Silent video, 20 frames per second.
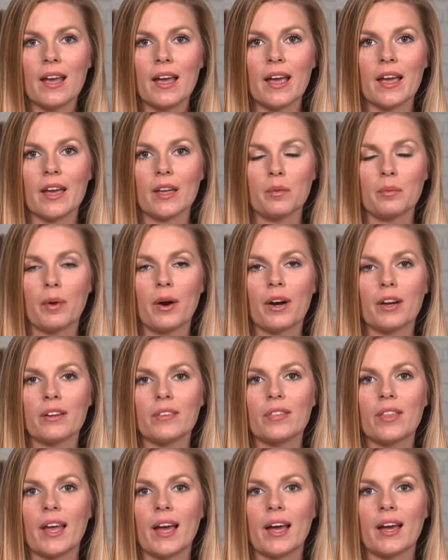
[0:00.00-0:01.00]
And part
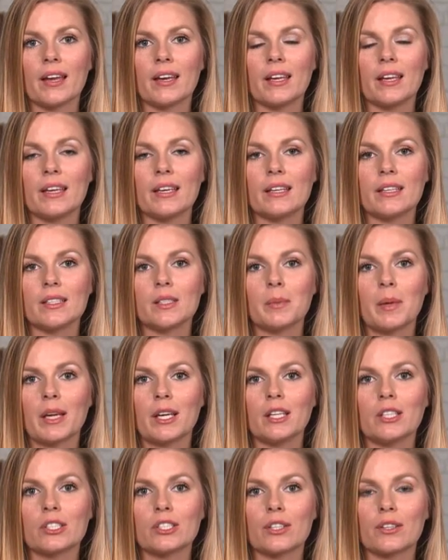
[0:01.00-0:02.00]
of that is
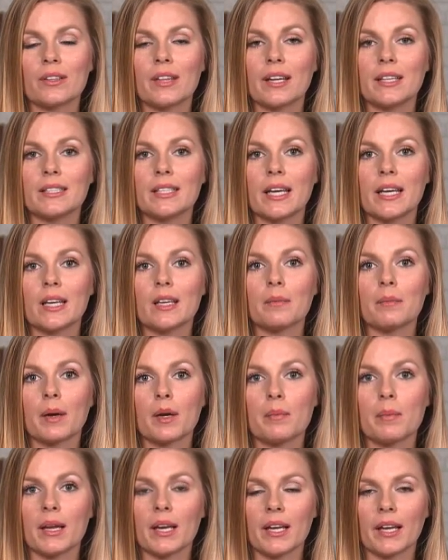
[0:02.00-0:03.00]
making sure that I take
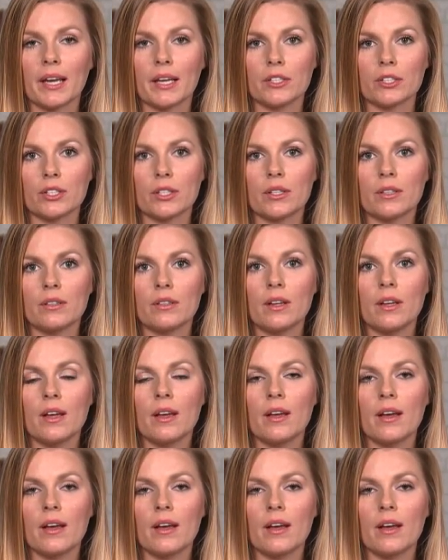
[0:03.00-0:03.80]
my medication